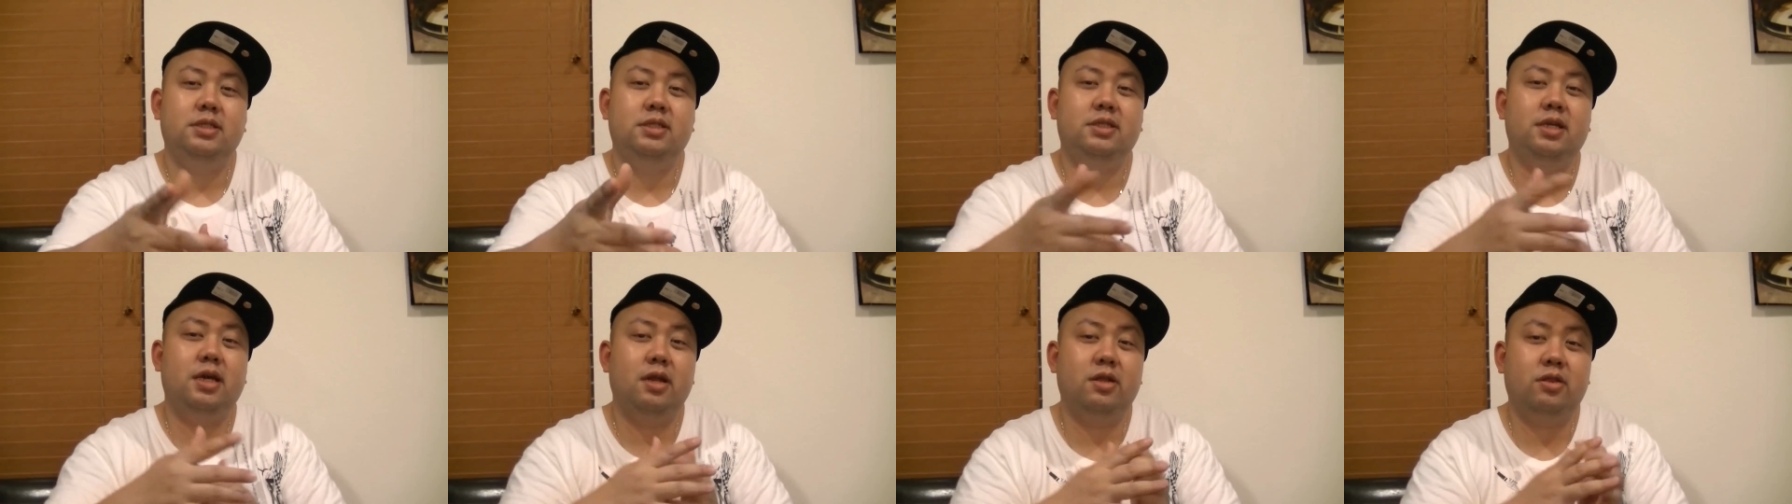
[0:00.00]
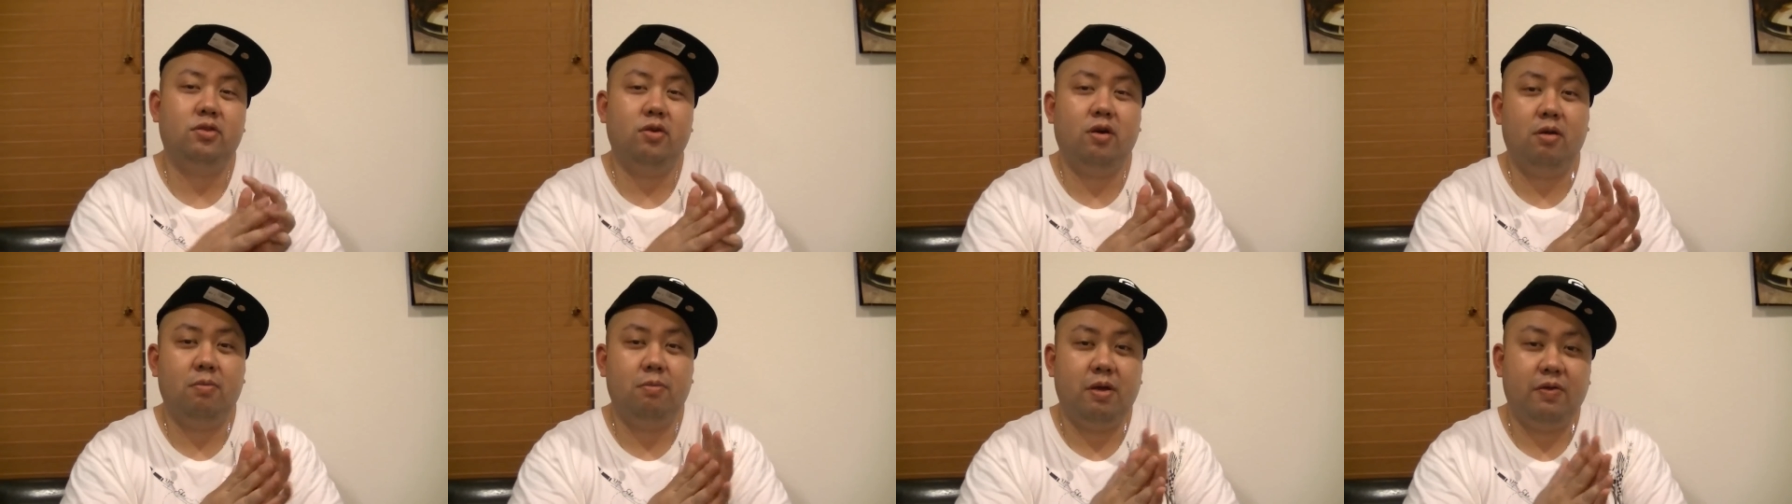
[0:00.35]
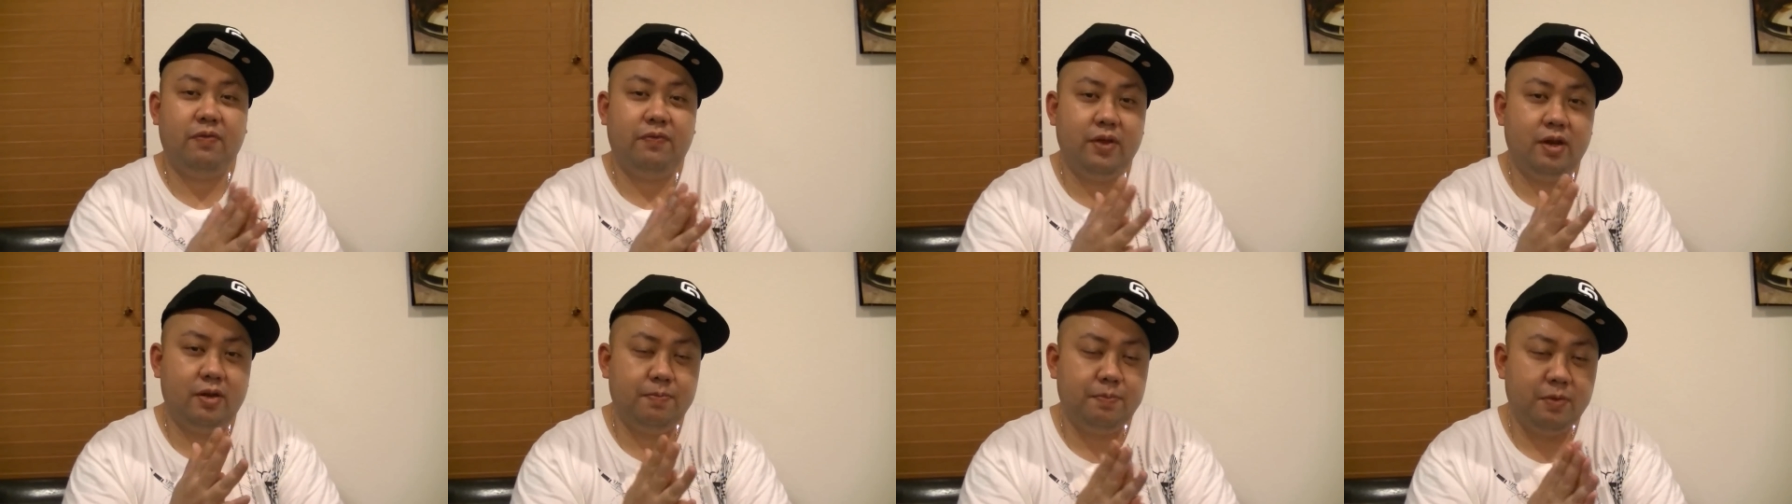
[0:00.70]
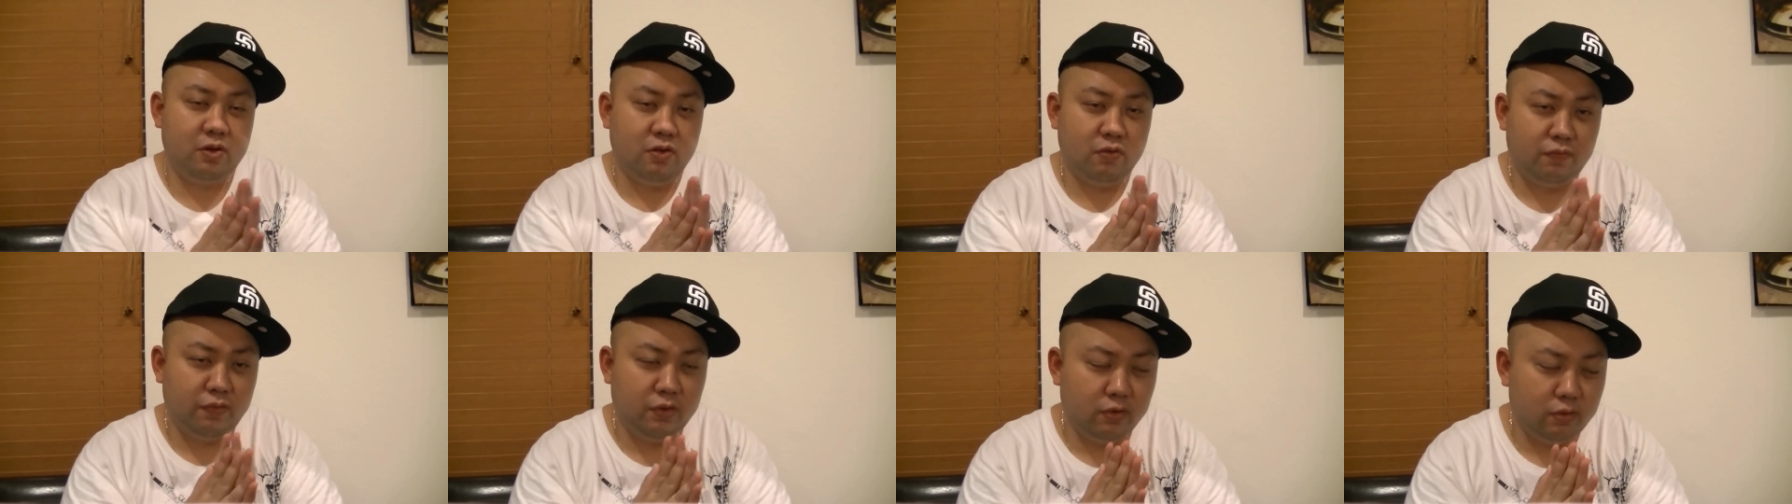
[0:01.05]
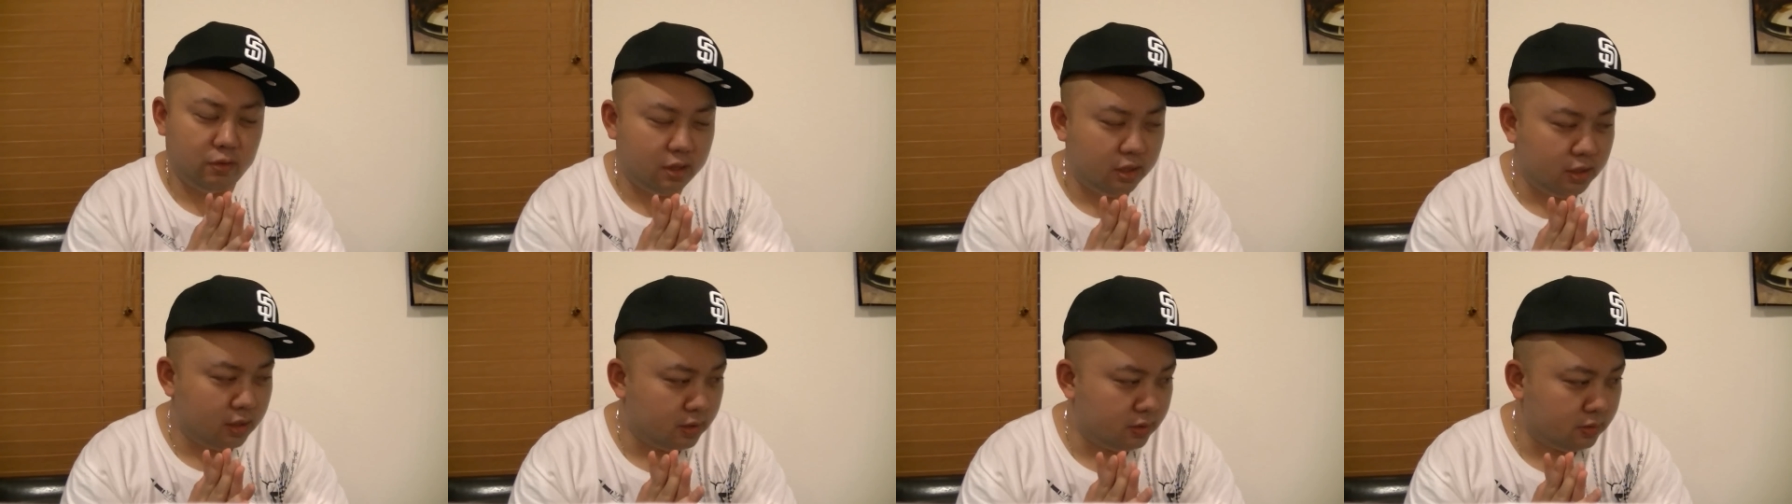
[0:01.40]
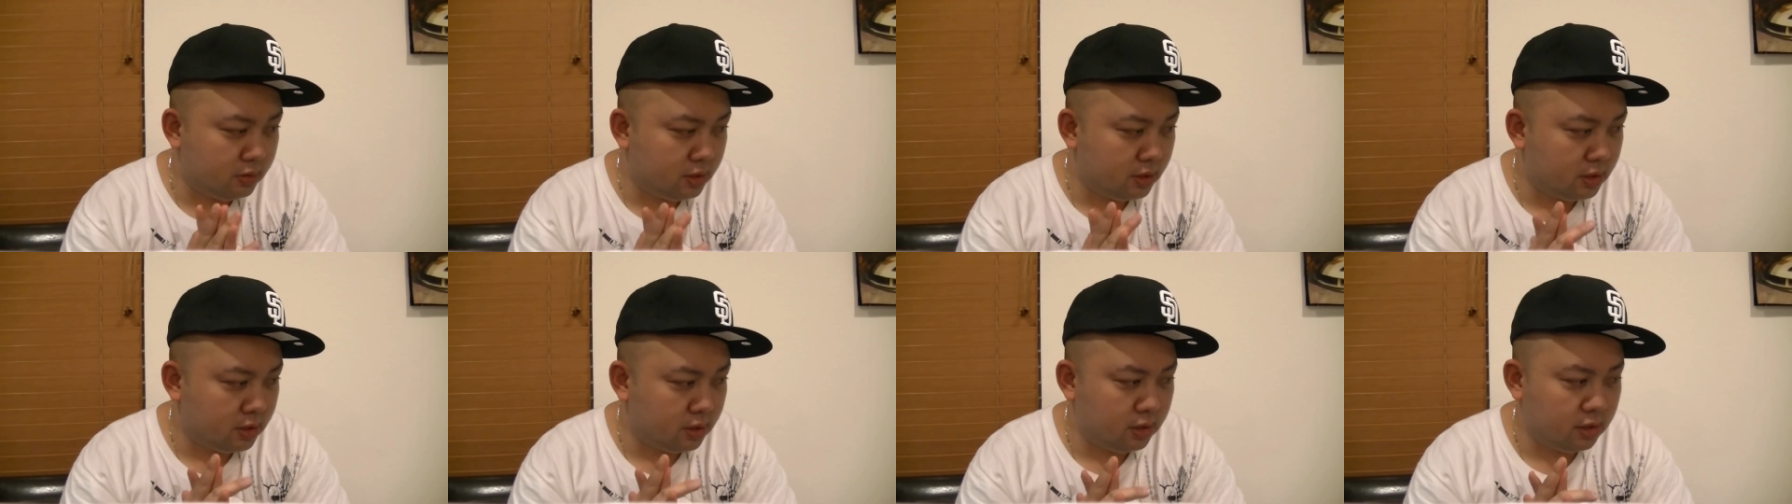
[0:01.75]
Shout out to all my Filipino viewers though,
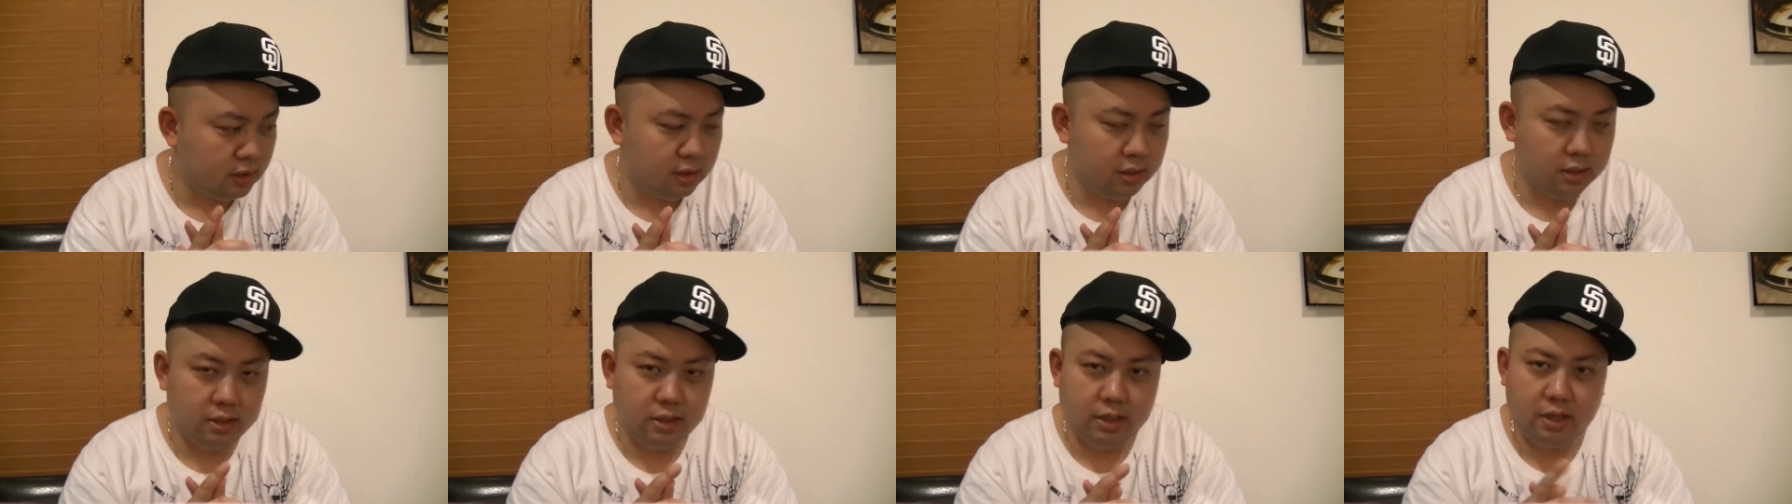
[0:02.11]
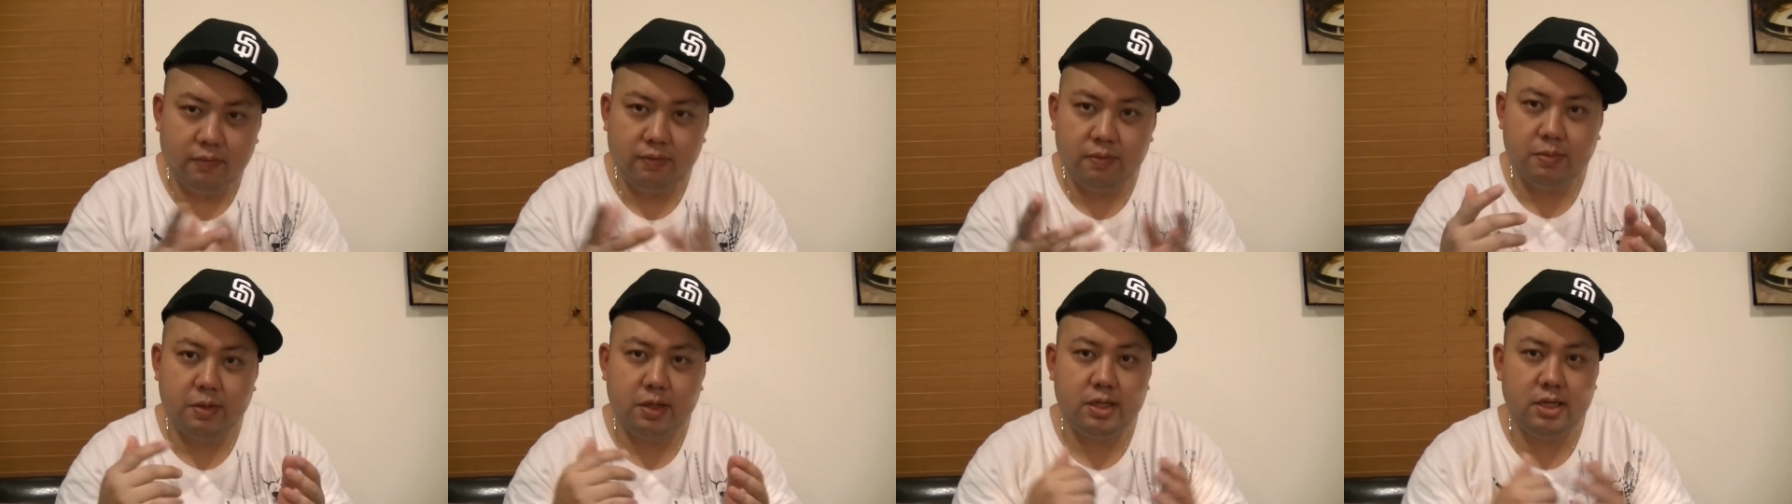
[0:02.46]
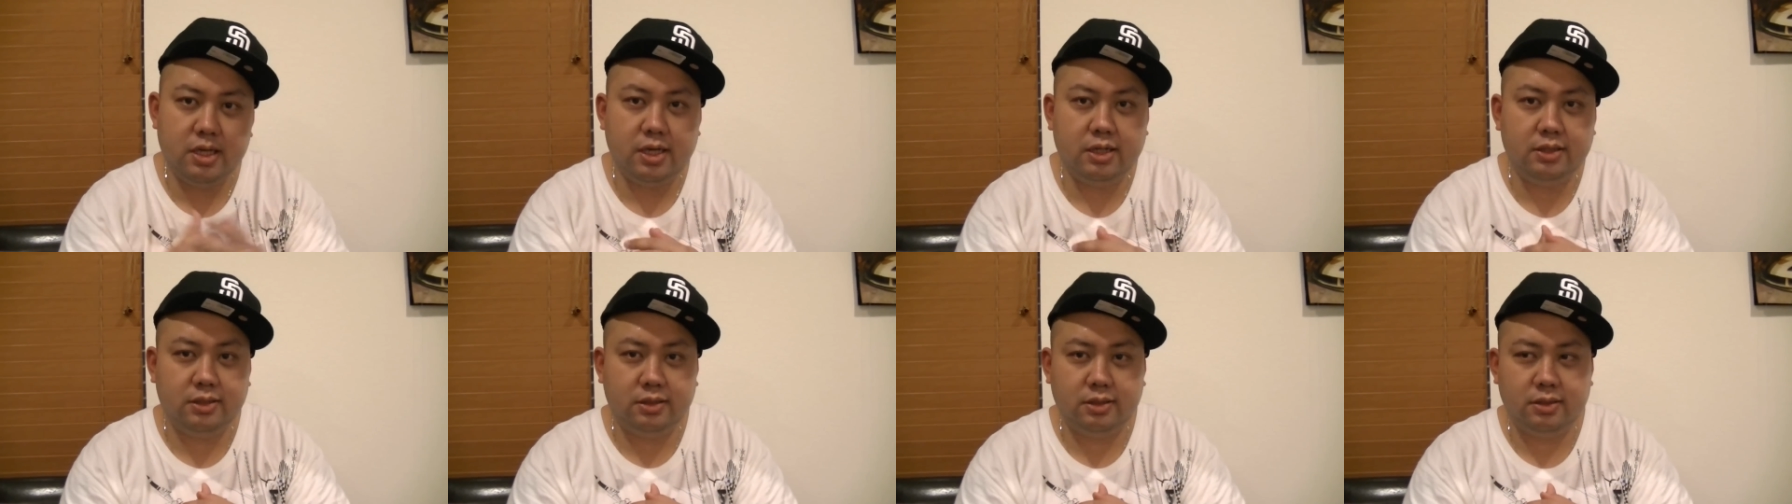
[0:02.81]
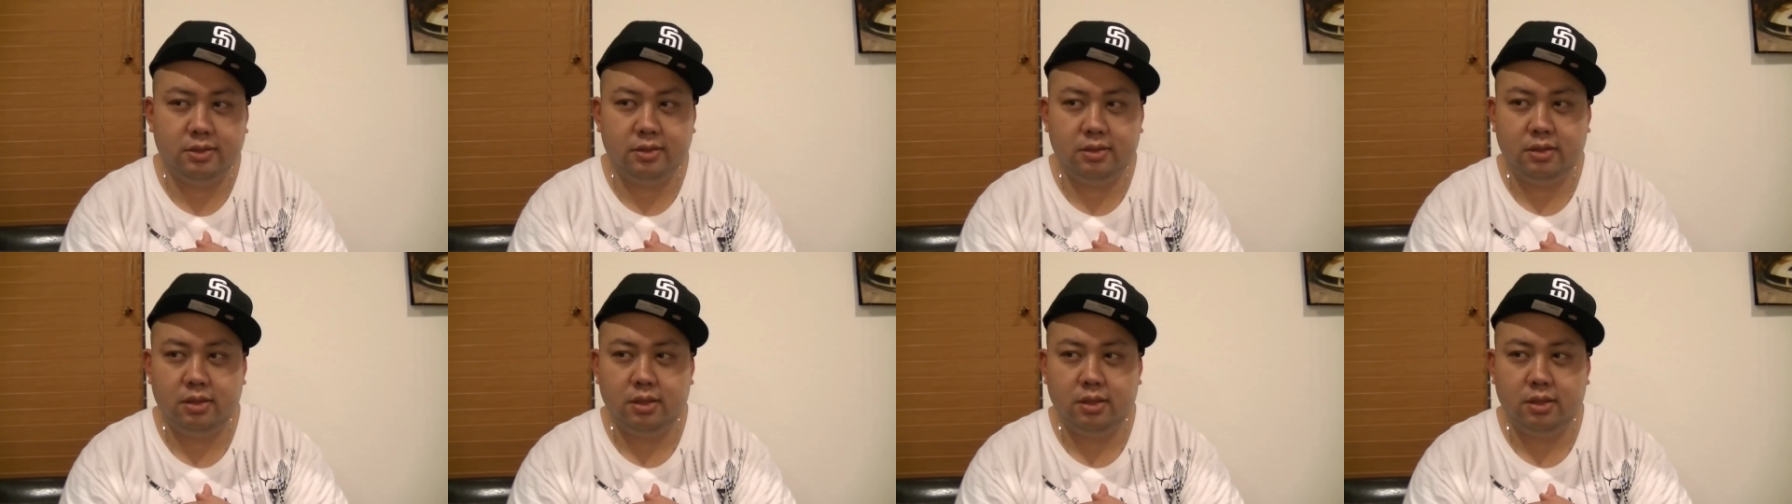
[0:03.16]
and everybody else.